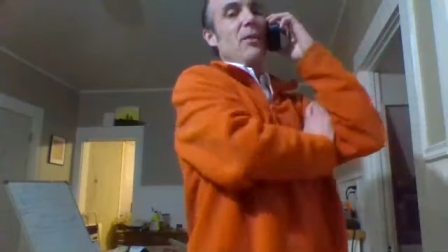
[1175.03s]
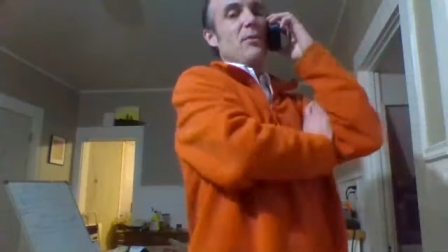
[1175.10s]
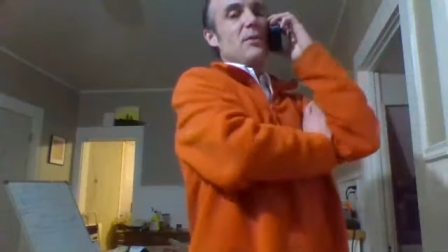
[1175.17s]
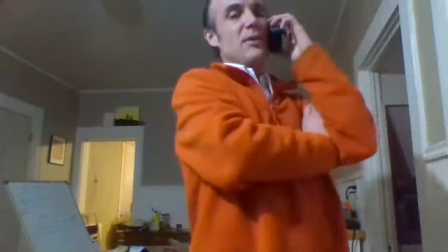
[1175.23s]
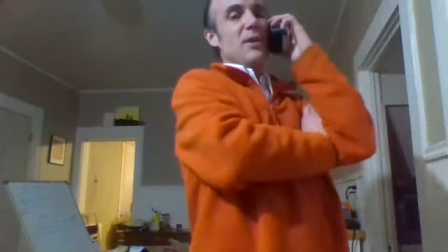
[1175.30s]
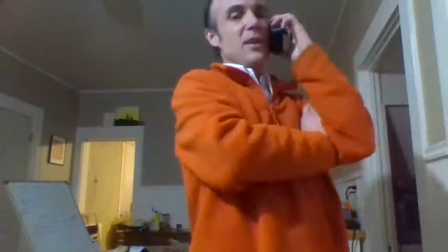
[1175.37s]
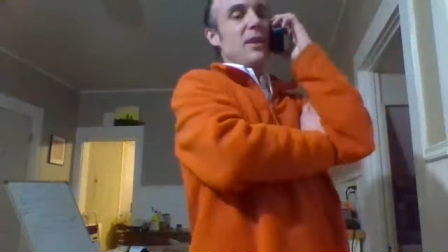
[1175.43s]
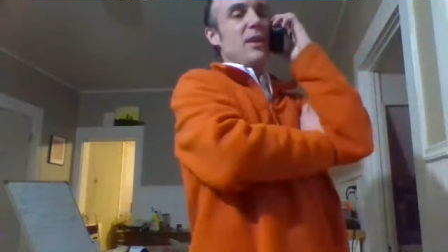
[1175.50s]
was
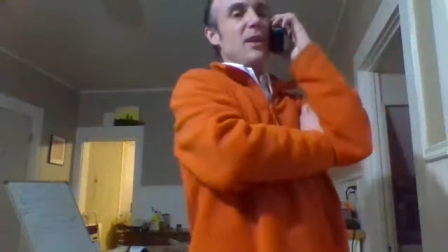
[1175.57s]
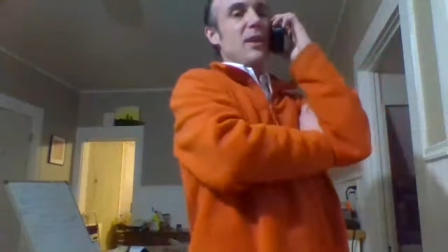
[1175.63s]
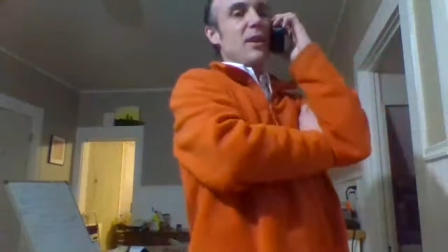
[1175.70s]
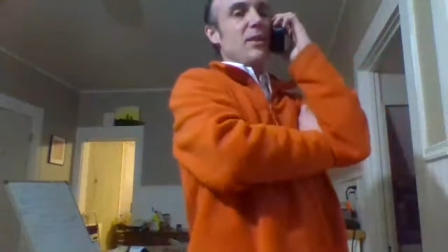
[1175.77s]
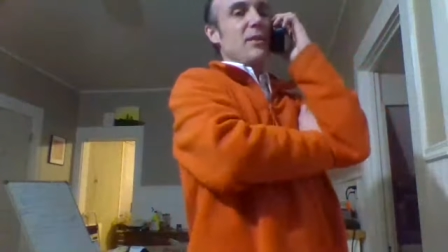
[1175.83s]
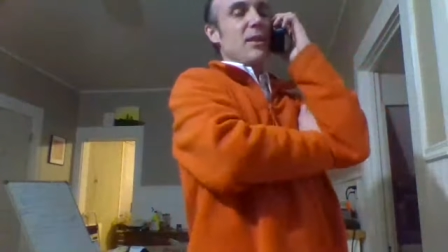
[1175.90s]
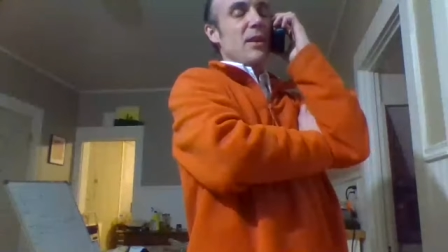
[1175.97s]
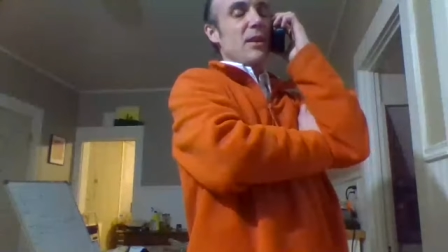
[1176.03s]
sitting there
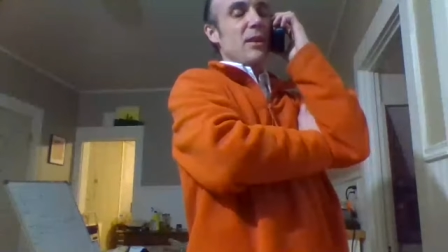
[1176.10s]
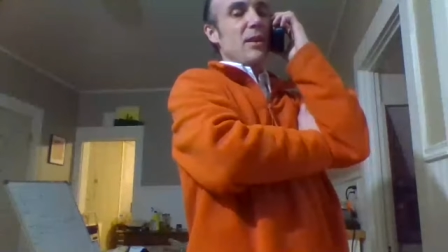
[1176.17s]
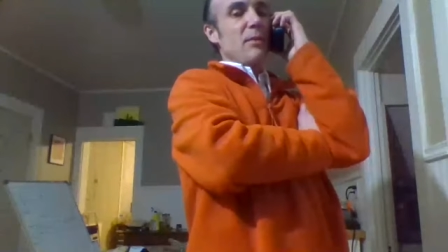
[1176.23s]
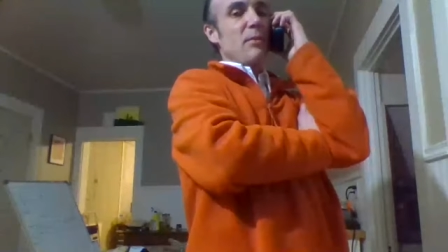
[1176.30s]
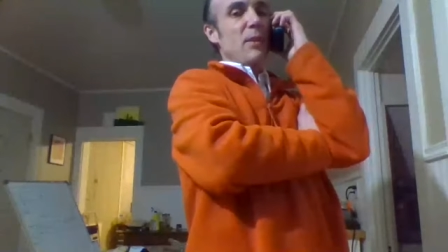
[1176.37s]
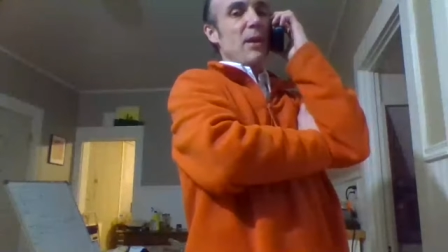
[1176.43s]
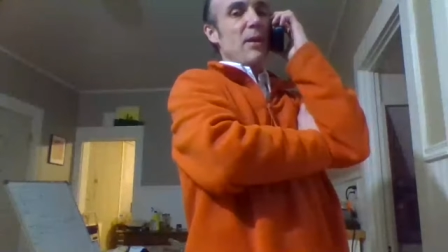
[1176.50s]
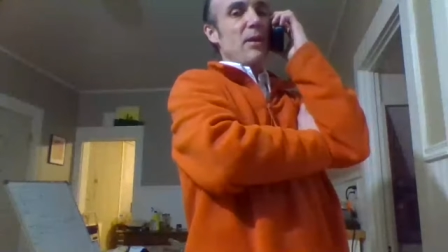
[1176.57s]
talking
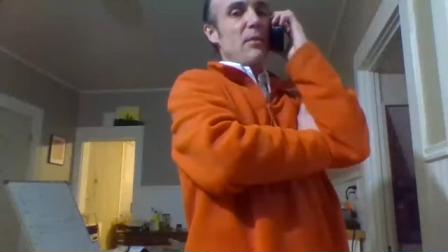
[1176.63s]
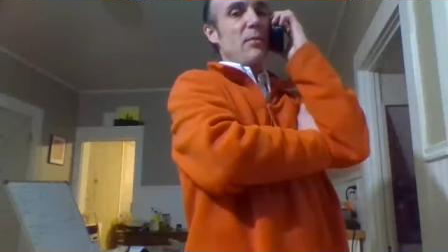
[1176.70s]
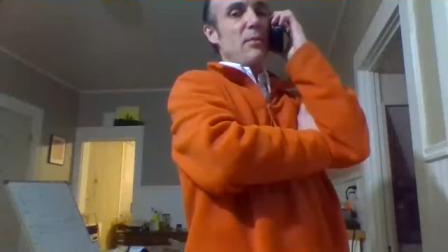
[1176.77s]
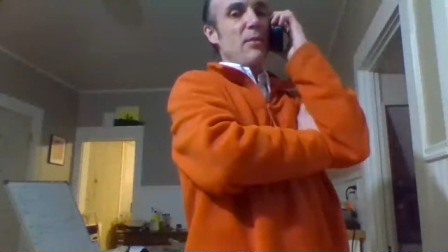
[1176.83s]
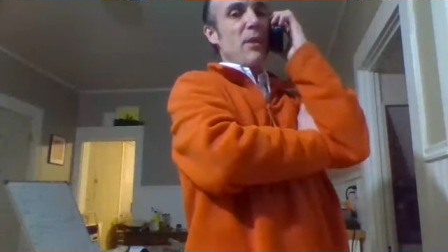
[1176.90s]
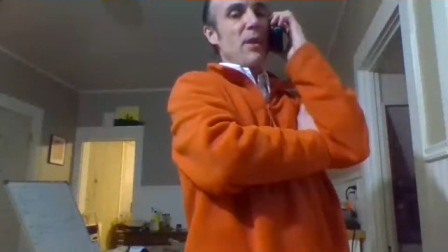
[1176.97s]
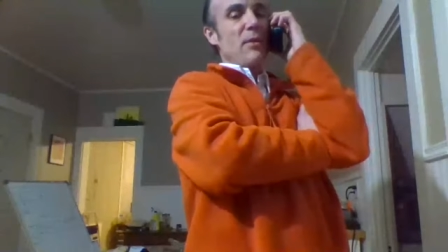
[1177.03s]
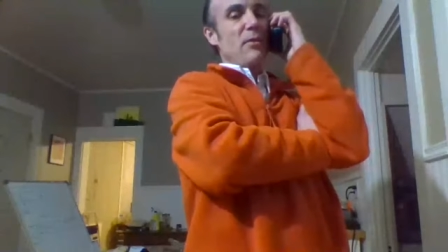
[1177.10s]
about our
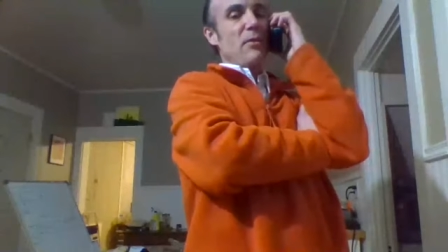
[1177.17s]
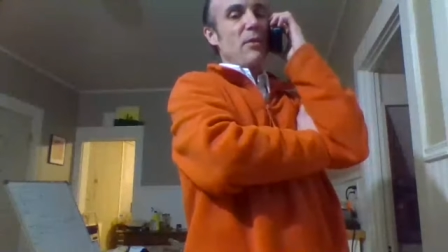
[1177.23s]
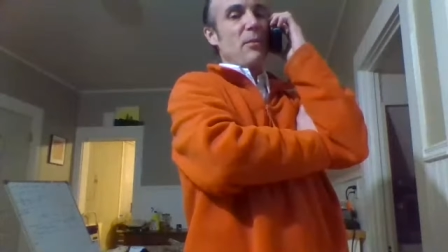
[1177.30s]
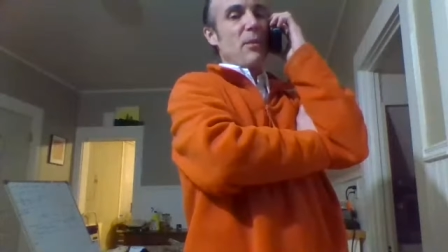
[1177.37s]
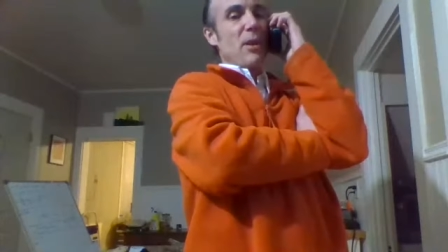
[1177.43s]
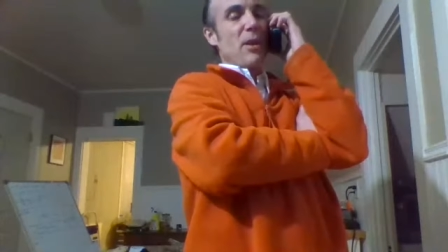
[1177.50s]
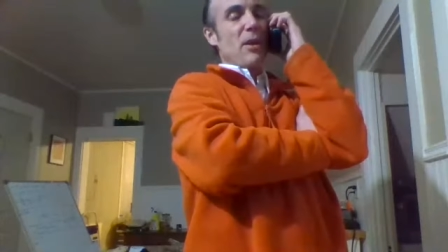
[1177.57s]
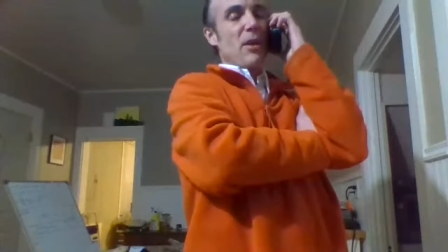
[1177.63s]
prayer for
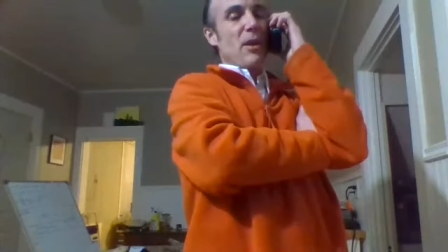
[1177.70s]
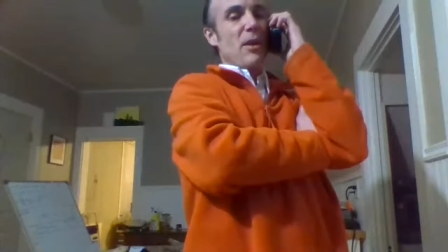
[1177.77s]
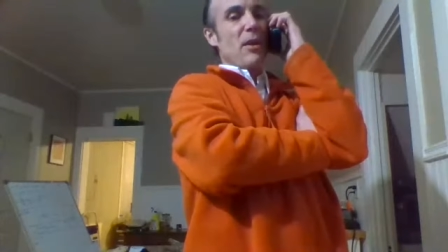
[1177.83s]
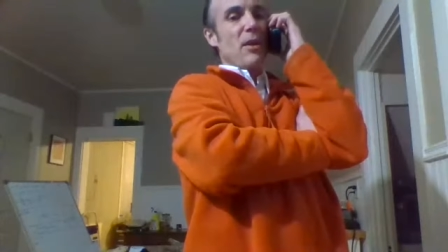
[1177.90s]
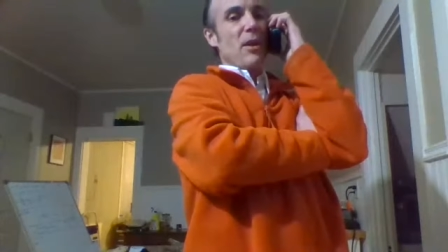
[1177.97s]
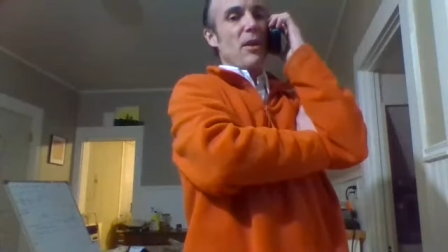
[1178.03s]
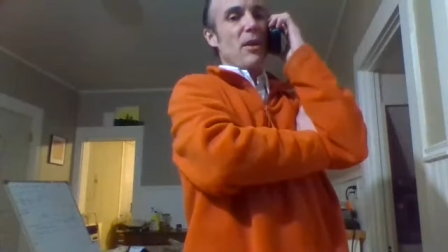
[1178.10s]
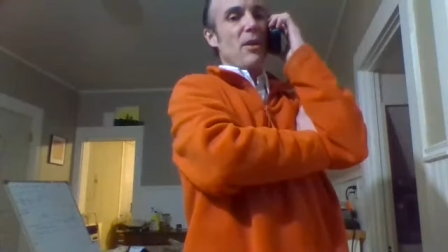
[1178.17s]
my
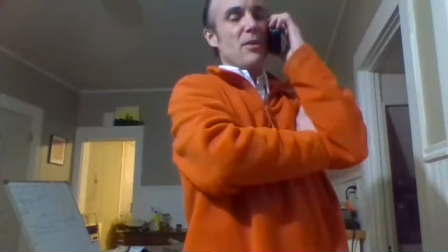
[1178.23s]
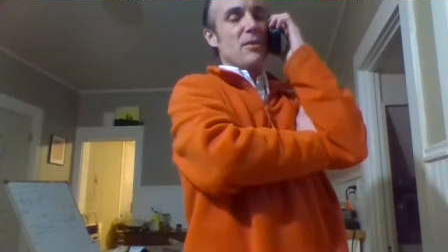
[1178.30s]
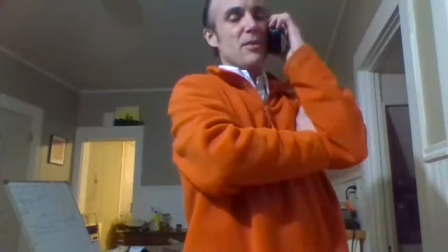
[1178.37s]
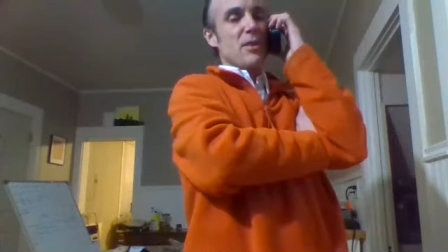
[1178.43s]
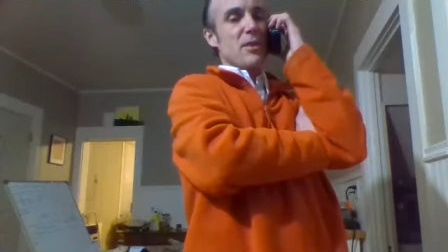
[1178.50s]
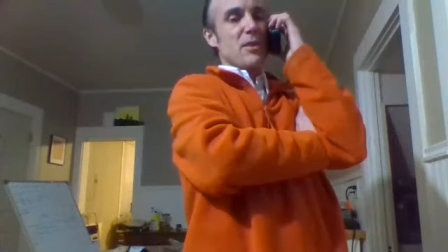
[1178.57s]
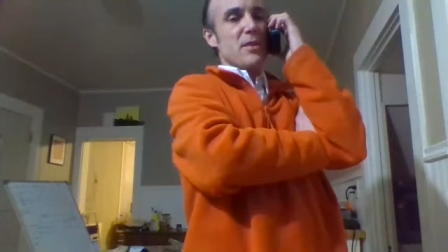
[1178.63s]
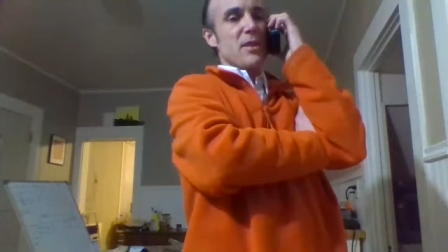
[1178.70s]
daughter and our
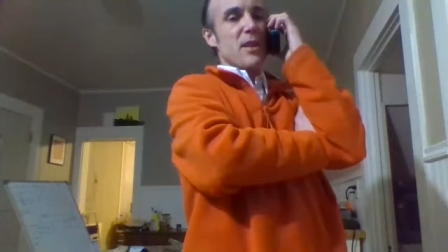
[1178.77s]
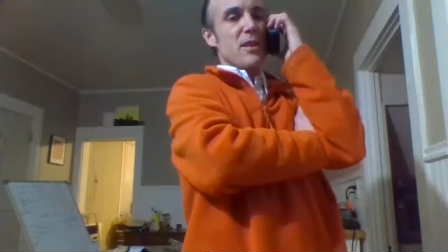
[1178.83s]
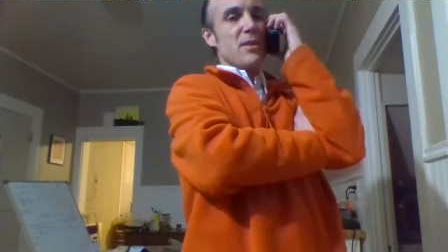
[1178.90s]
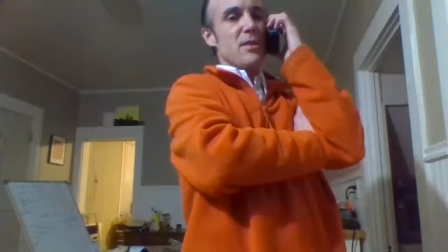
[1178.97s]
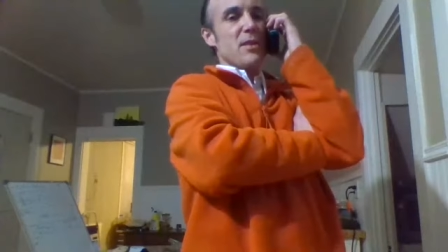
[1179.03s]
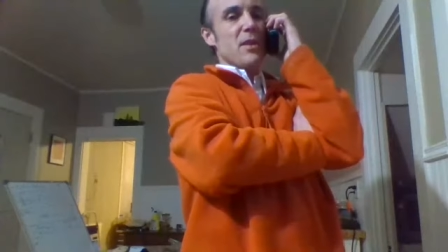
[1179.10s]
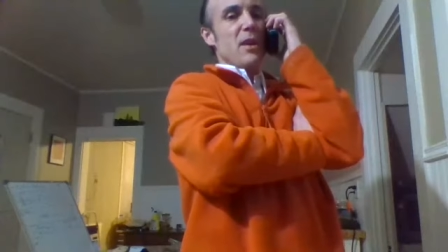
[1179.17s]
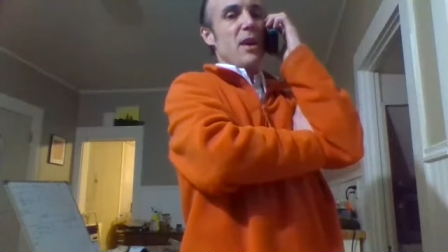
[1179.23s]

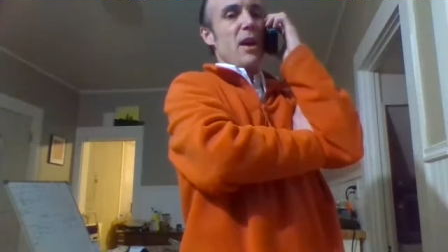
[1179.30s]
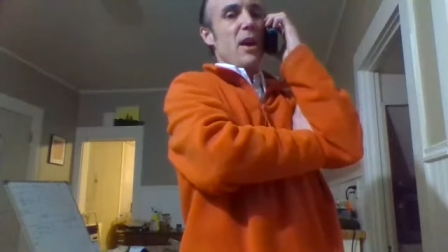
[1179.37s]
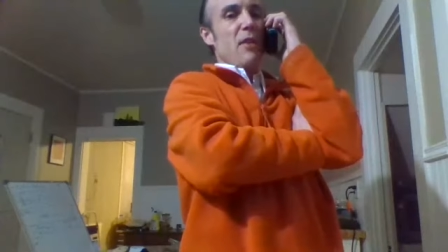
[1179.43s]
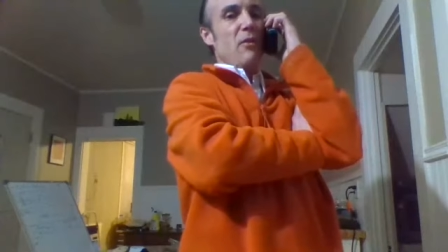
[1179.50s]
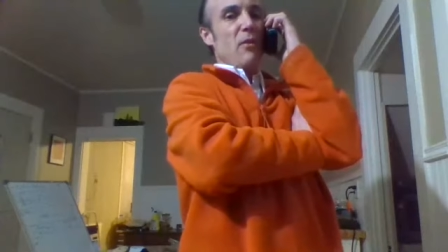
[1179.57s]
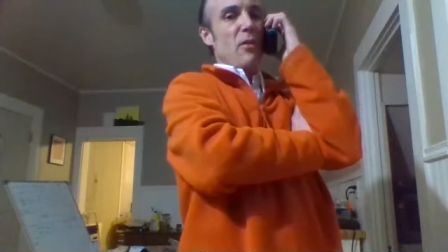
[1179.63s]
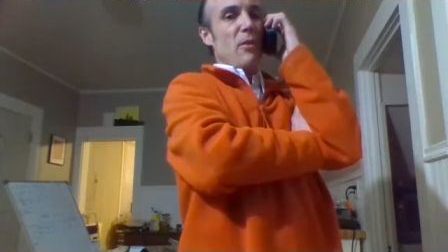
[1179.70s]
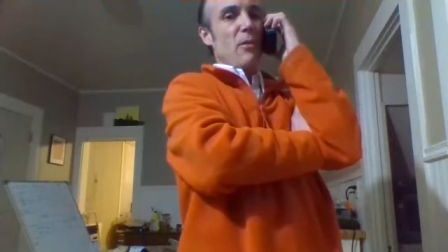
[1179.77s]
success
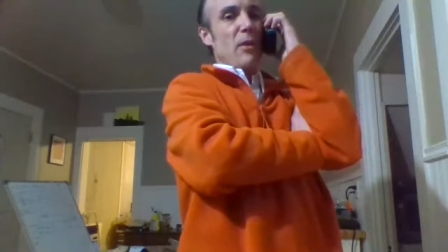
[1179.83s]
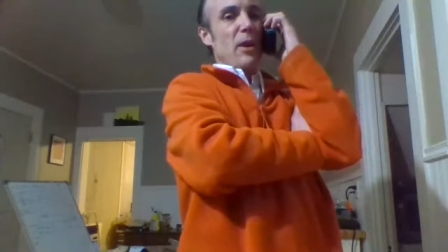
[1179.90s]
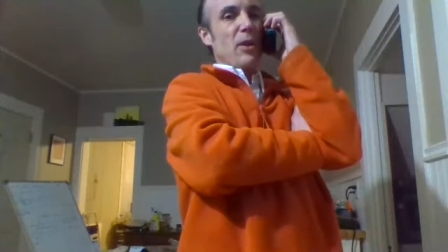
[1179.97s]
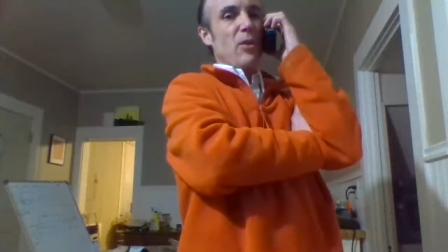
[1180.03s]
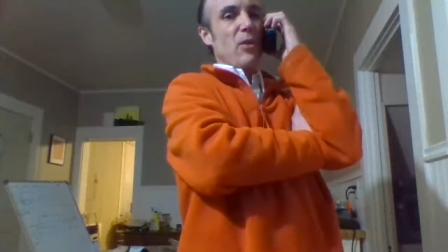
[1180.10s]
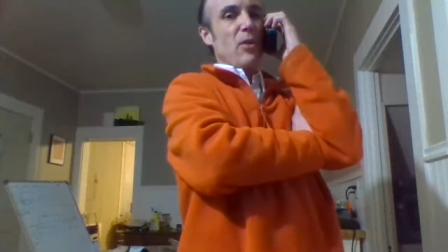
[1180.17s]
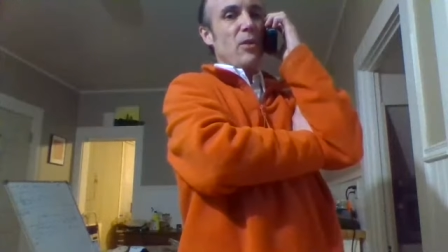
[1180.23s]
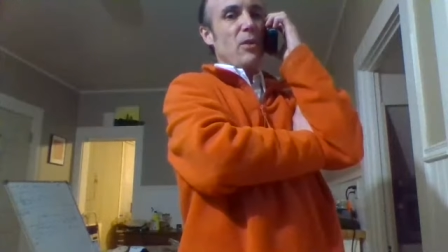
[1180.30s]
for my
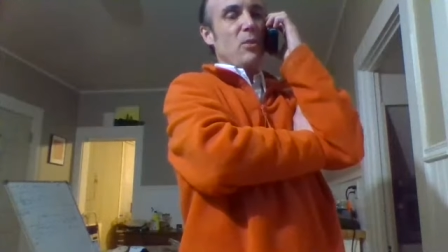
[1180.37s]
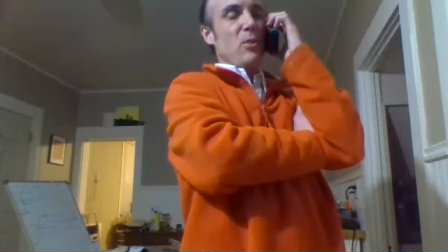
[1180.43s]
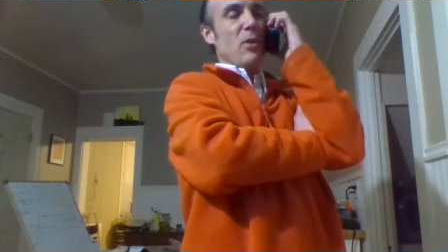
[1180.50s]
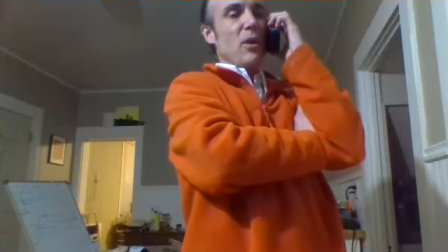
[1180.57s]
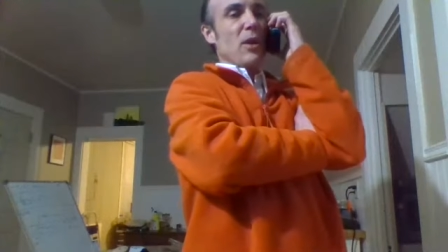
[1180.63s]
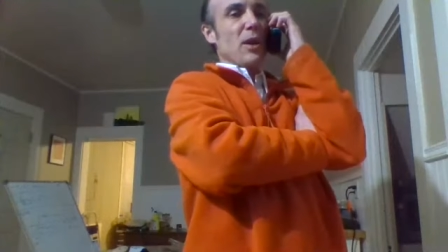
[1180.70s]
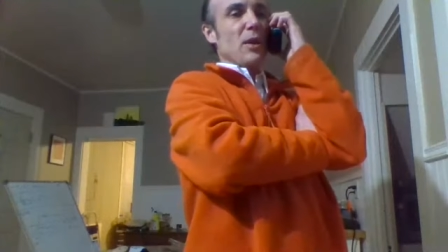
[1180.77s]
going to work.